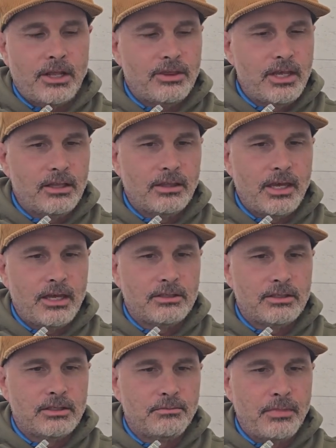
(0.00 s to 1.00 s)
think
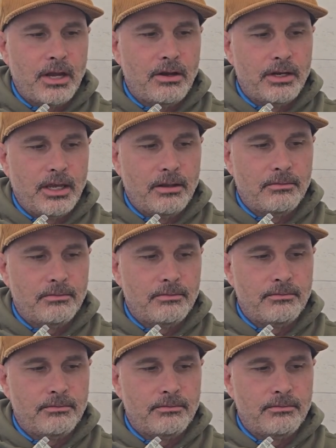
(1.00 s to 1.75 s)
that's about it.